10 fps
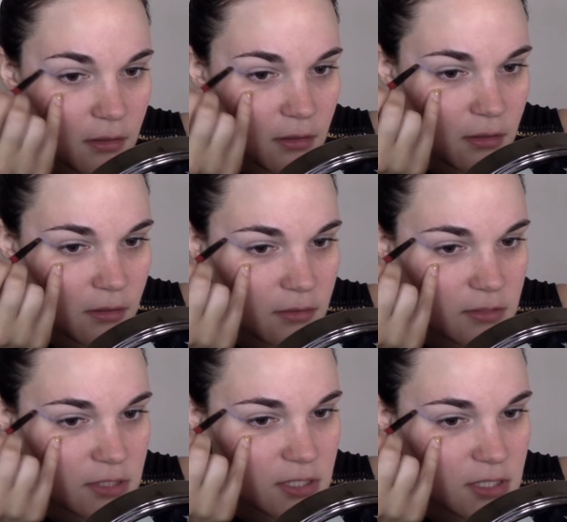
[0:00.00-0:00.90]

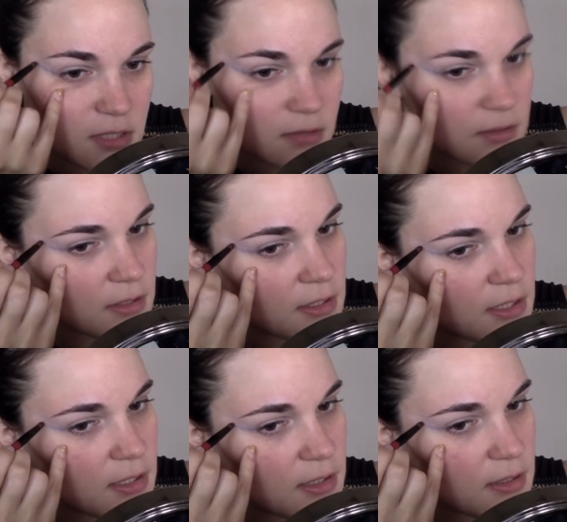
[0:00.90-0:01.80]
goes just a
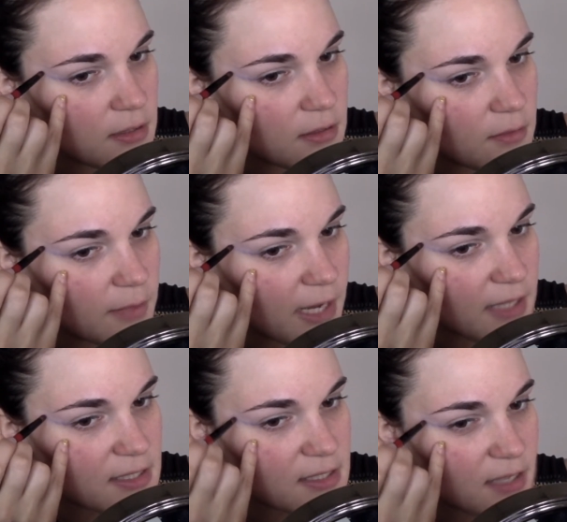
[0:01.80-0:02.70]
little
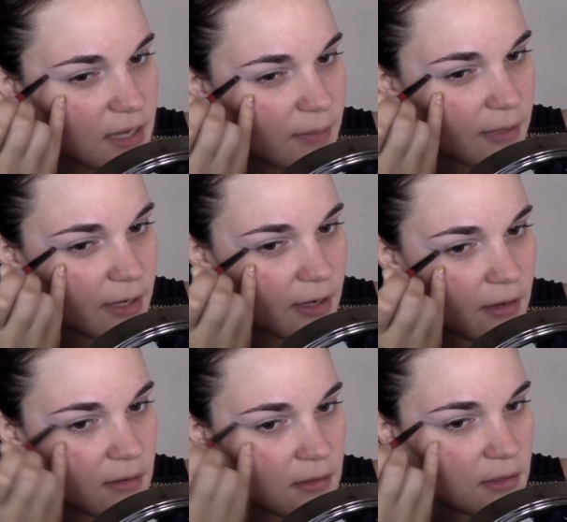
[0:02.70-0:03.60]
past his eyebrow.